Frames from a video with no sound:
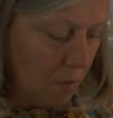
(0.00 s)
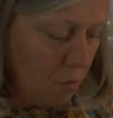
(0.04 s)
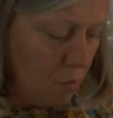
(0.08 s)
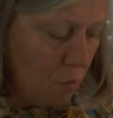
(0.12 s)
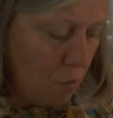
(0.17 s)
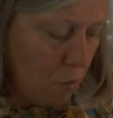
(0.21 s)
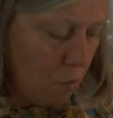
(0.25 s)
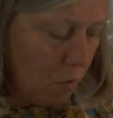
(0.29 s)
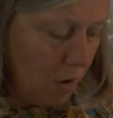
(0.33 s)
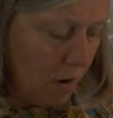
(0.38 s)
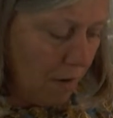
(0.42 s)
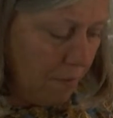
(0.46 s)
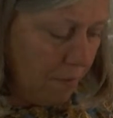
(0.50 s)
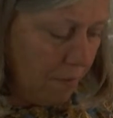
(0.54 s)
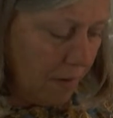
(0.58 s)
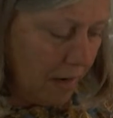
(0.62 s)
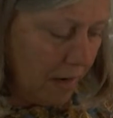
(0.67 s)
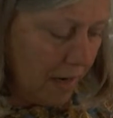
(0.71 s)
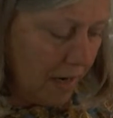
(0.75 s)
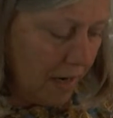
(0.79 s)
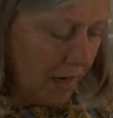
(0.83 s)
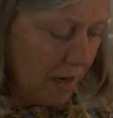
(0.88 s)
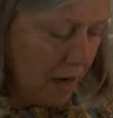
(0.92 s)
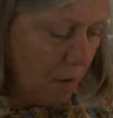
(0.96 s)
Oh,
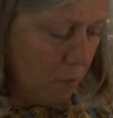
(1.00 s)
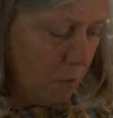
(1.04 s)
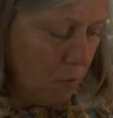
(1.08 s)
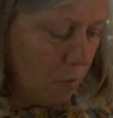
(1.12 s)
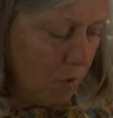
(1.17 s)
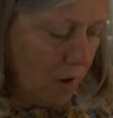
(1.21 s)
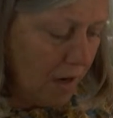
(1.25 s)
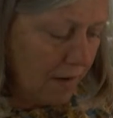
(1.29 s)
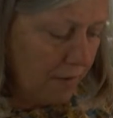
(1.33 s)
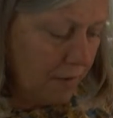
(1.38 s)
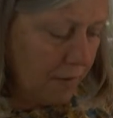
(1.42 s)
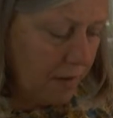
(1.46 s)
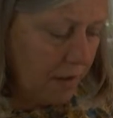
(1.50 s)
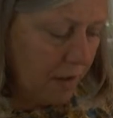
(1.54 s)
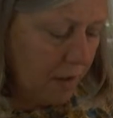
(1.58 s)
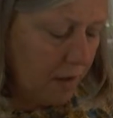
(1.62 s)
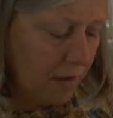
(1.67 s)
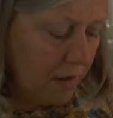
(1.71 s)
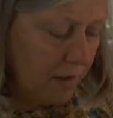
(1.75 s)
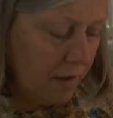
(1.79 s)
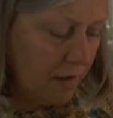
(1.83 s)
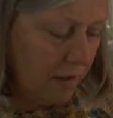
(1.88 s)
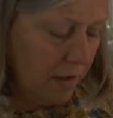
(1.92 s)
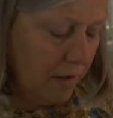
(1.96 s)
lovely. I will have
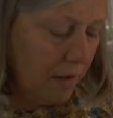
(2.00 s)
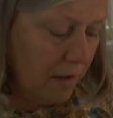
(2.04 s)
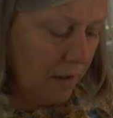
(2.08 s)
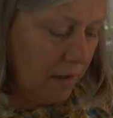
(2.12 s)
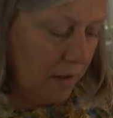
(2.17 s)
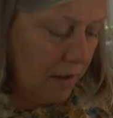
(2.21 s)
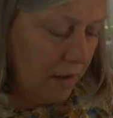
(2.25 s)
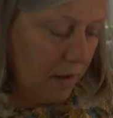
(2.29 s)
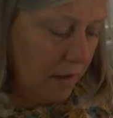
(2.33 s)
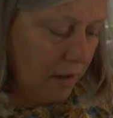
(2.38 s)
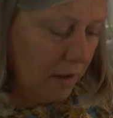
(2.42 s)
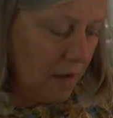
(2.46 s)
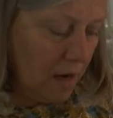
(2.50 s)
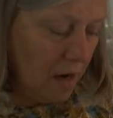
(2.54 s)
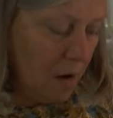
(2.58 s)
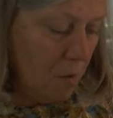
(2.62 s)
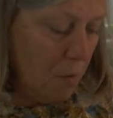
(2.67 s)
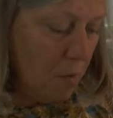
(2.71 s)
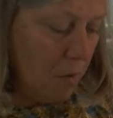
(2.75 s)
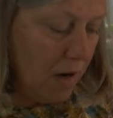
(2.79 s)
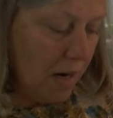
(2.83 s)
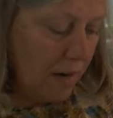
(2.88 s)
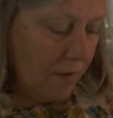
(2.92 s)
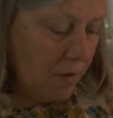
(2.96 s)
to
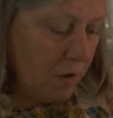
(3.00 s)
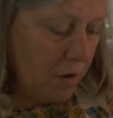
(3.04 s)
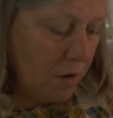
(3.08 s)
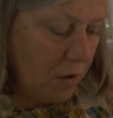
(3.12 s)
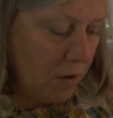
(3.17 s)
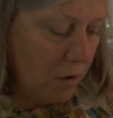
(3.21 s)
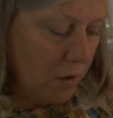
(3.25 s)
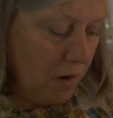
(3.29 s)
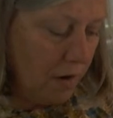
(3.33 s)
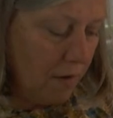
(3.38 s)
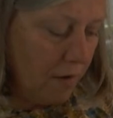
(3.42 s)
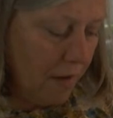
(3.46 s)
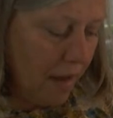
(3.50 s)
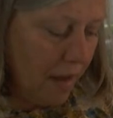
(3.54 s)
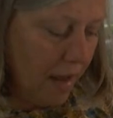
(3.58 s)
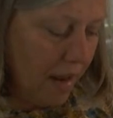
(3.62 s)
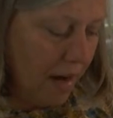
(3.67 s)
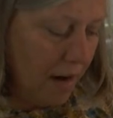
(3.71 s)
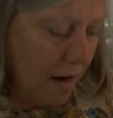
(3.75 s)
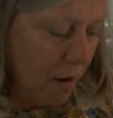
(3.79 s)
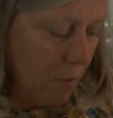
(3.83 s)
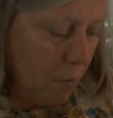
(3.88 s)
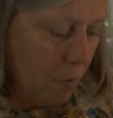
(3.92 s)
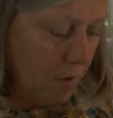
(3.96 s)
I will have to look at
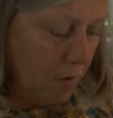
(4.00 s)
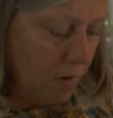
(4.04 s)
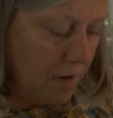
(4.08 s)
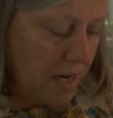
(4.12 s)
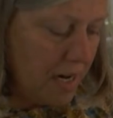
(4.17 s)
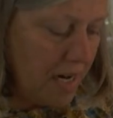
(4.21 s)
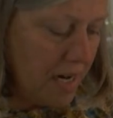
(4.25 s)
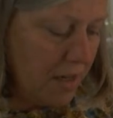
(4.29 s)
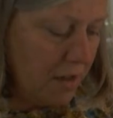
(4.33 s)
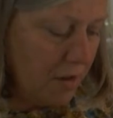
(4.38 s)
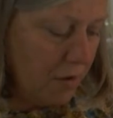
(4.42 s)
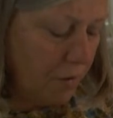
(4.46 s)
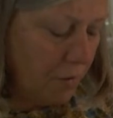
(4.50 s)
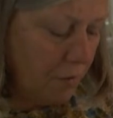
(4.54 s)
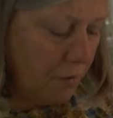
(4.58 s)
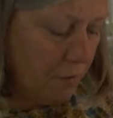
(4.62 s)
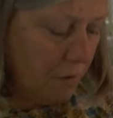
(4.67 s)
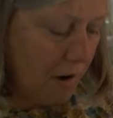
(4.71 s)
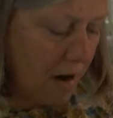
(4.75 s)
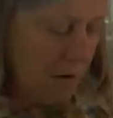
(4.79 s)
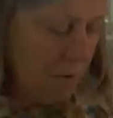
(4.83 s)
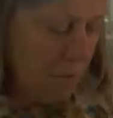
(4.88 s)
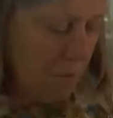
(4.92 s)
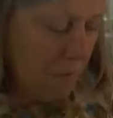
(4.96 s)
that. I will need to
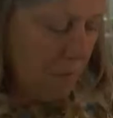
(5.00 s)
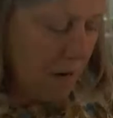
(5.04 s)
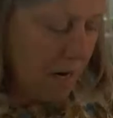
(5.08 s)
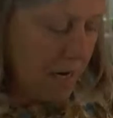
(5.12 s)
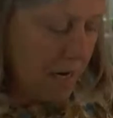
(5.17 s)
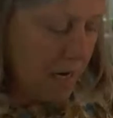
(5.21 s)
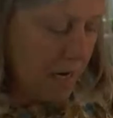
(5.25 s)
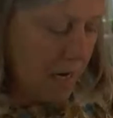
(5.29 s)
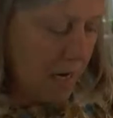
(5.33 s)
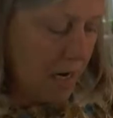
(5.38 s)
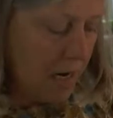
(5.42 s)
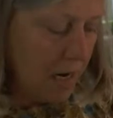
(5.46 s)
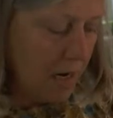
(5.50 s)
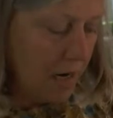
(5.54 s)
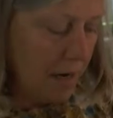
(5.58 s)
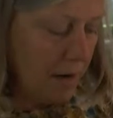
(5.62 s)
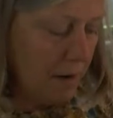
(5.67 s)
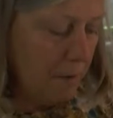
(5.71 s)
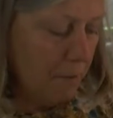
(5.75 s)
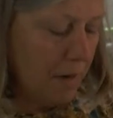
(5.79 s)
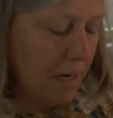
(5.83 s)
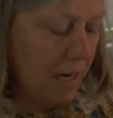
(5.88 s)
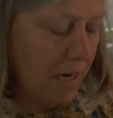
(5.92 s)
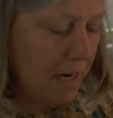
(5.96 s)
thread my needle
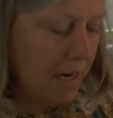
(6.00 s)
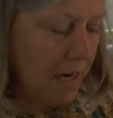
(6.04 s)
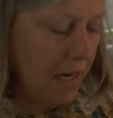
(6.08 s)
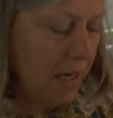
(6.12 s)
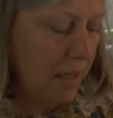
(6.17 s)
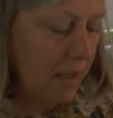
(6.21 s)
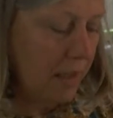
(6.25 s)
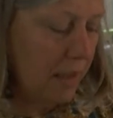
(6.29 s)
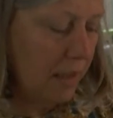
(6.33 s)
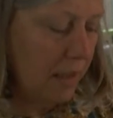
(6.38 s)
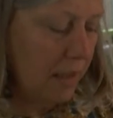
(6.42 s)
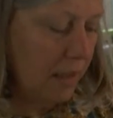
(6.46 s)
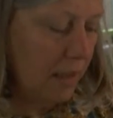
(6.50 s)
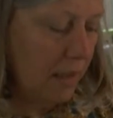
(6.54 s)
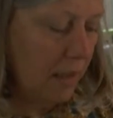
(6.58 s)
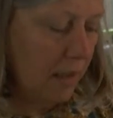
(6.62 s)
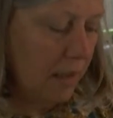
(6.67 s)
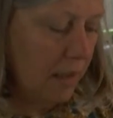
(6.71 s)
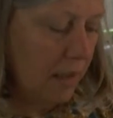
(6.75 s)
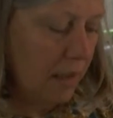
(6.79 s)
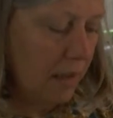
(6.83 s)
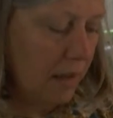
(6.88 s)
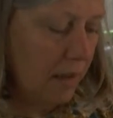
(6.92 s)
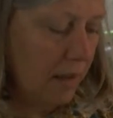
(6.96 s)
in a minute.
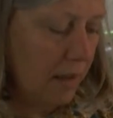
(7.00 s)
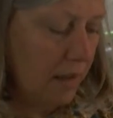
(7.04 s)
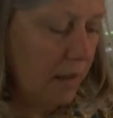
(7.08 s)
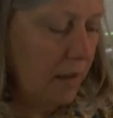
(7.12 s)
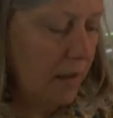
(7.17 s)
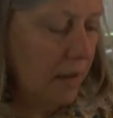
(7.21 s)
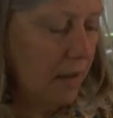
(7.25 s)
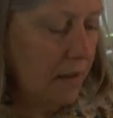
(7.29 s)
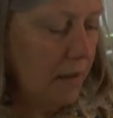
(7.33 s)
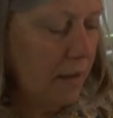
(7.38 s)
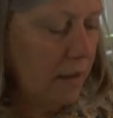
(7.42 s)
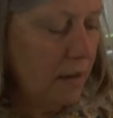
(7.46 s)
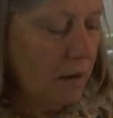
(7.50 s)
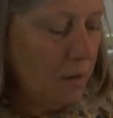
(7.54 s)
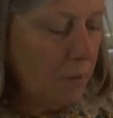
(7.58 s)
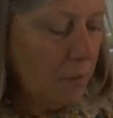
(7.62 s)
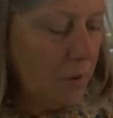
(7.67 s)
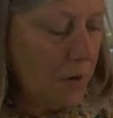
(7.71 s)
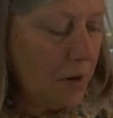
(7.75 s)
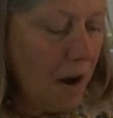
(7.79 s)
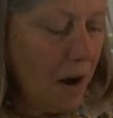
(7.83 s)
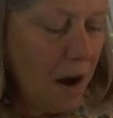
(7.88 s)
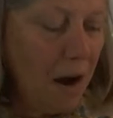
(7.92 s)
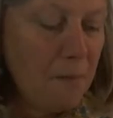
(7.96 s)

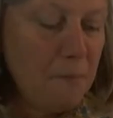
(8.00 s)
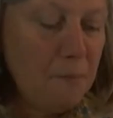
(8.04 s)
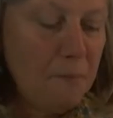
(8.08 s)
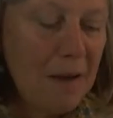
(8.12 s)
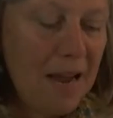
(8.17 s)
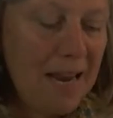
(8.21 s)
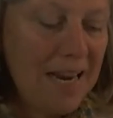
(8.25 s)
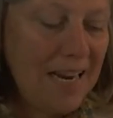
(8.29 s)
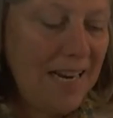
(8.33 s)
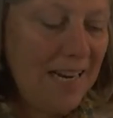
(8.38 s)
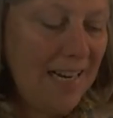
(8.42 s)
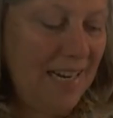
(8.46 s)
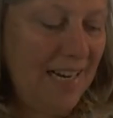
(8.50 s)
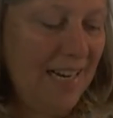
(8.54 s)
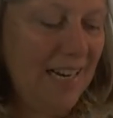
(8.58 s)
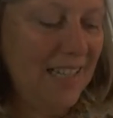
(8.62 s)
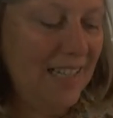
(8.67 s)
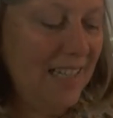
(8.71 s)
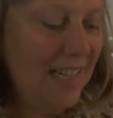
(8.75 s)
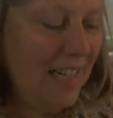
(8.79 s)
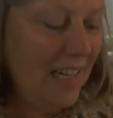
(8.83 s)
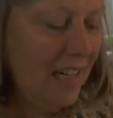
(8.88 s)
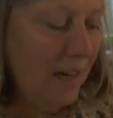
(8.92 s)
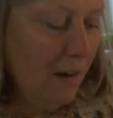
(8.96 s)
But I'm making
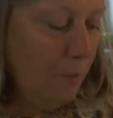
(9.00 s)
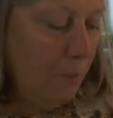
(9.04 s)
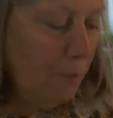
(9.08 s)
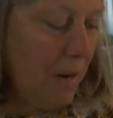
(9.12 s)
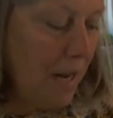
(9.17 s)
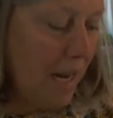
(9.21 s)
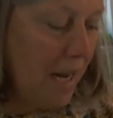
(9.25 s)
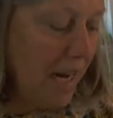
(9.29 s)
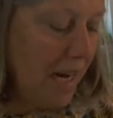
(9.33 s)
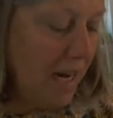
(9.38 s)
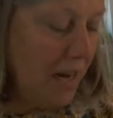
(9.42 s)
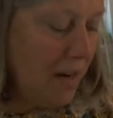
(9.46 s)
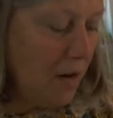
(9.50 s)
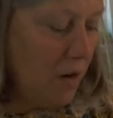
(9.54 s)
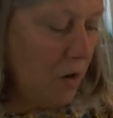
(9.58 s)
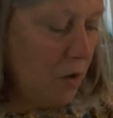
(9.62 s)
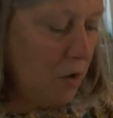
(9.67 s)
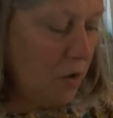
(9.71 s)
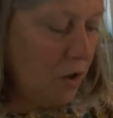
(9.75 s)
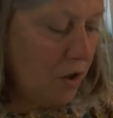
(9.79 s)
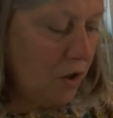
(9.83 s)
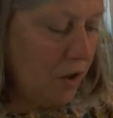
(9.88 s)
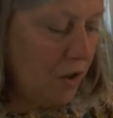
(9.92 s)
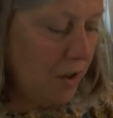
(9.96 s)
a little pin
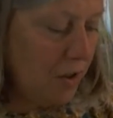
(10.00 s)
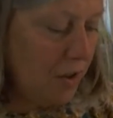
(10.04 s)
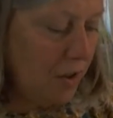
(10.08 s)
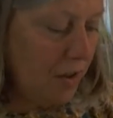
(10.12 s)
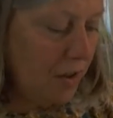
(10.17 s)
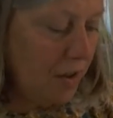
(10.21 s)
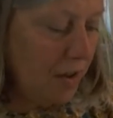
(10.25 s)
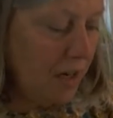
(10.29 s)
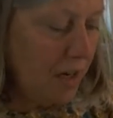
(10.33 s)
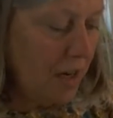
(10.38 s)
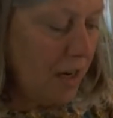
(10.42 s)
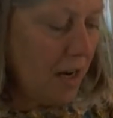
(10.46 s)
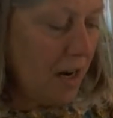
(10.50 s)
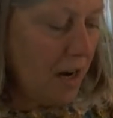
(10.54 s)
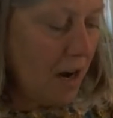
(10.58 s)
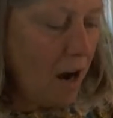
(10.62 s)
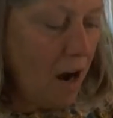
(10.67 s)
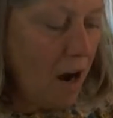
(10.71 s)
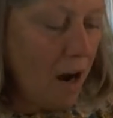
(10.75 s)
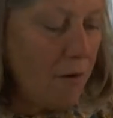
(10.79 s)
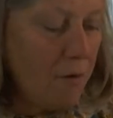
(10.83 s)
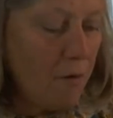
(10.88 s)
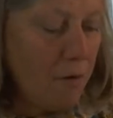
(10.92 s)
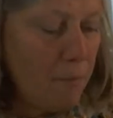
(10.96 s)
cushion.
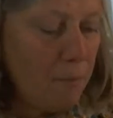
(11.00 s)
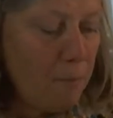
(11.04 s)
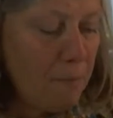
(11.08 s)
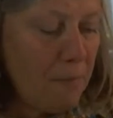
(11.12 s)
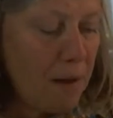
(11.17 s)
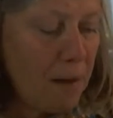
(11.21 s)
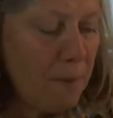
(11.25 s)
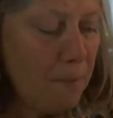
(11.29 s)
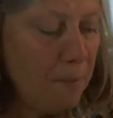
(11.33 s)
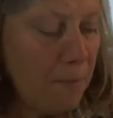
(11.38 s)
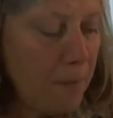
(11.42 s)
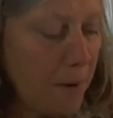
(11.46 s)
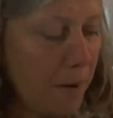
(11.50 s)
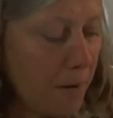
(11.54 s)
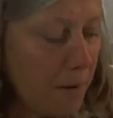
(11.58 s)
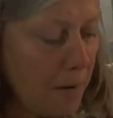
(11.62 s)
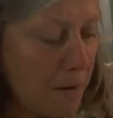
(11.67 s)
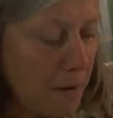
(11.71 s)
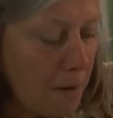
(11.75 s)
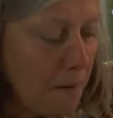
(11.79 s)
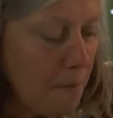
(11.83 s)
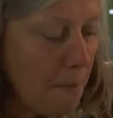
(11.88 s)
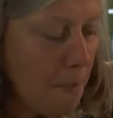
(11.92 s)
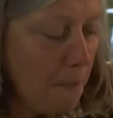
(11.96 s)
I remember
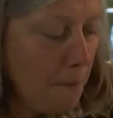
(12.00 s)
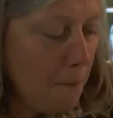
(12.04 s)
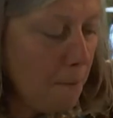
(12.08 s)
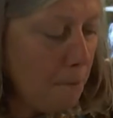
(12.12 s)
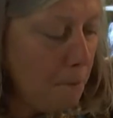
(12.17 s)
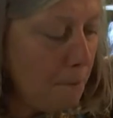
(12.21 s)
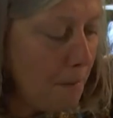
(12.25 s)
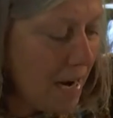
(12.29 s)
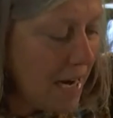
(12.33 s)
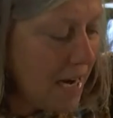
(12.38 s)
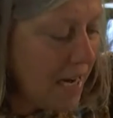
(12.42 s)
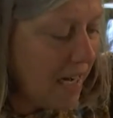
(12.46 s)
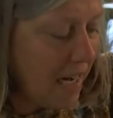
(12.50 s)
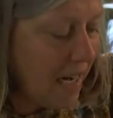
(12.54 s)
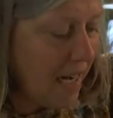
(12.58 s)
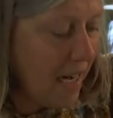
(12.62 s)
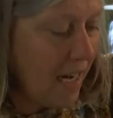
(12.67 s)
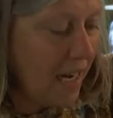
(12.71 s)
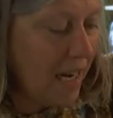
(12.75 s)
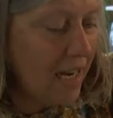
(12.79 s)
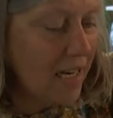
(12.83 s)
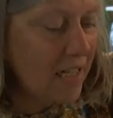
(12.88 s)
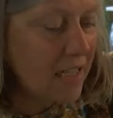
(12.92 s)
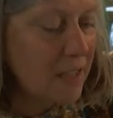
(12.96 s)

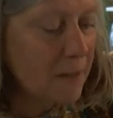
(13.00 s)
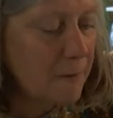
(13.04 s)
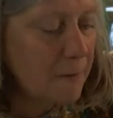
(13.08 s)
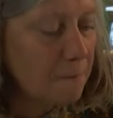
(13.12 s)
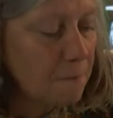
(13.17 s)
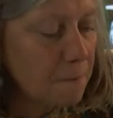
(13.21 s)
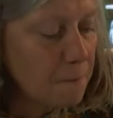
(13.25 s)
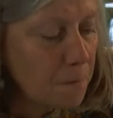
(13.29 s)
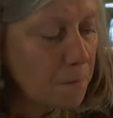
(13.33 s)
making it